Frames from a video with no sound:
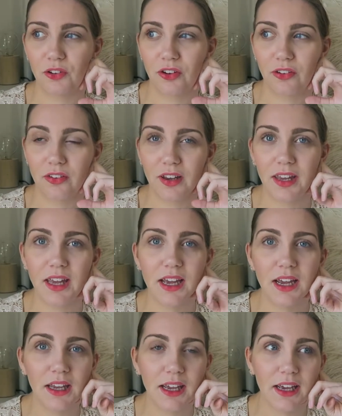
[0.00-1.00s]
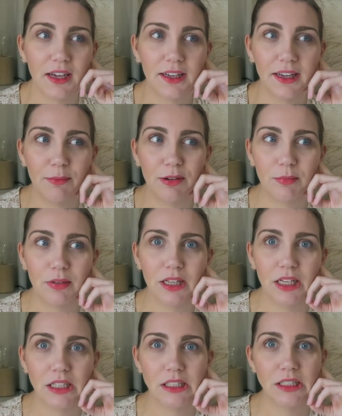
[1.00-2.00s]
And she's like, yeah, yeah, I am. I'm
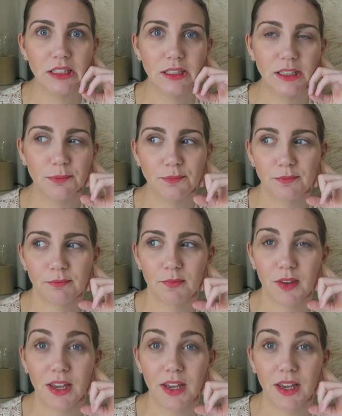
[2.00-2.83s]
like, I'm